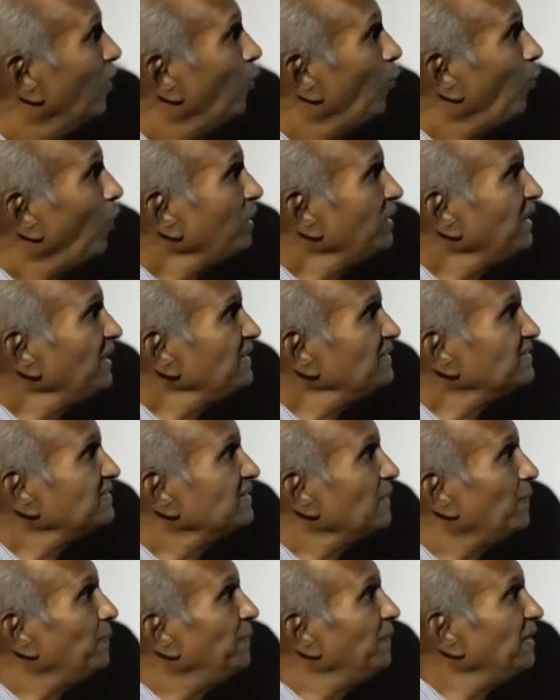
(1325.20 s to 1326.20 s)
What is
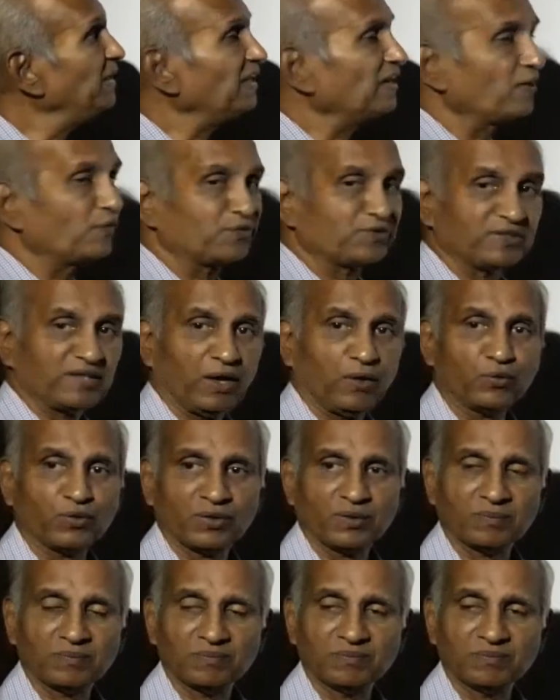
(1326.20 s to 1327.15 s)
the period of sound?